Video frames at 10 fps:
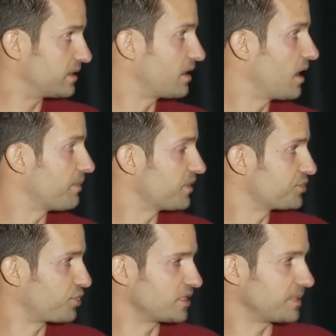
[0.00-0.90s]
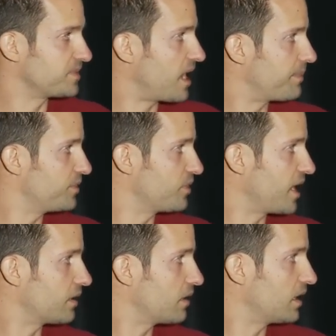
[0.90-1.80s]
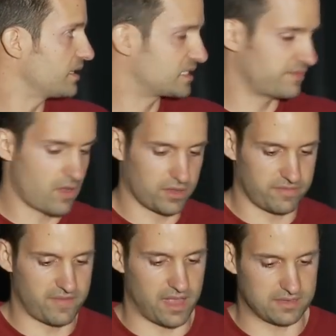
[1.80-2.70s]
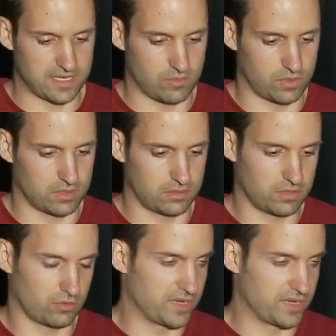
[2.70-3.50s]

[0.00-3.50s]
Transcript: those charts up top, you get a list of all the files that were the